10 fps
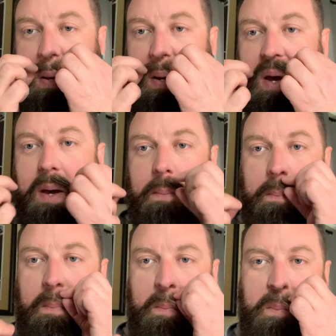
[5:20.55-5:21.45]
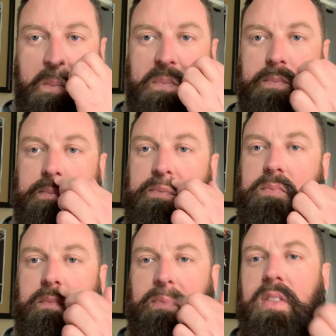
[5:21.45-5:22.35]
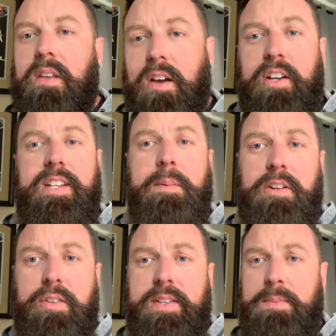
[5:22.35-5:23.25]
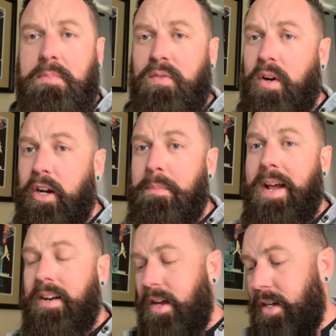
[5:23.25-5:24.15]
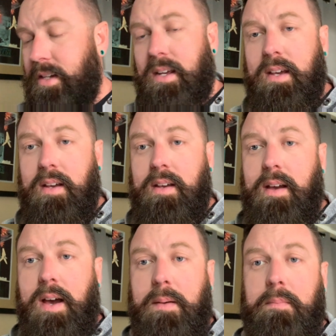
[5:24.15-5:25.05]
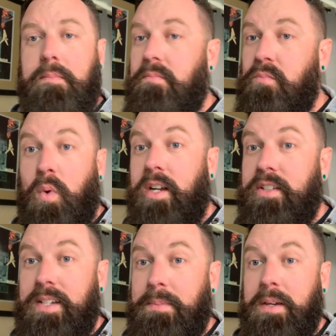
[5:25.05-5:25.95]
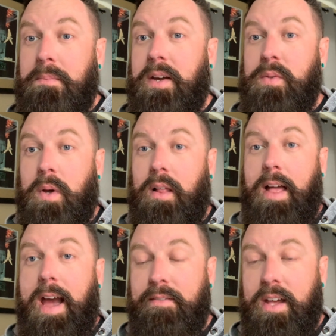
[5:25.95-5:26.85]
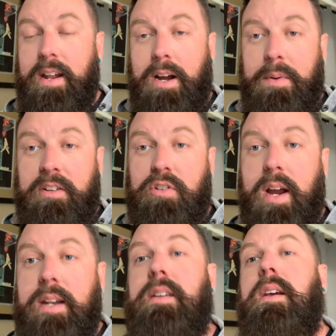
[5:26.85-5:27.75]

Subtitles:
A good time to do this before you go to bed at night. While you're sleeping, you may as well have that hair being trained.